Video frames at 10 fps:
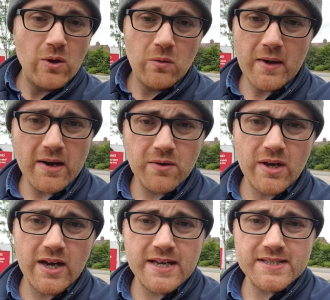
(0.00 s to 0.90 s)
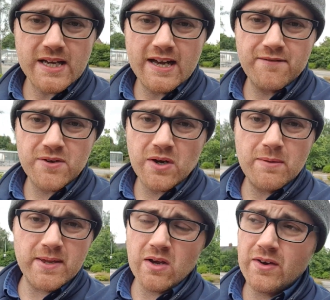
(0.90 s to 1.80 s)
Wow guys, I've got
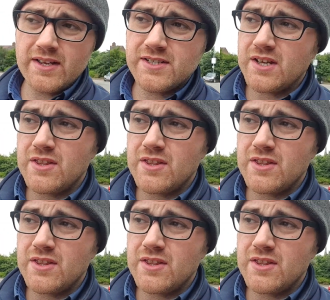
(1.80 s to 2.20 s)
to be honest,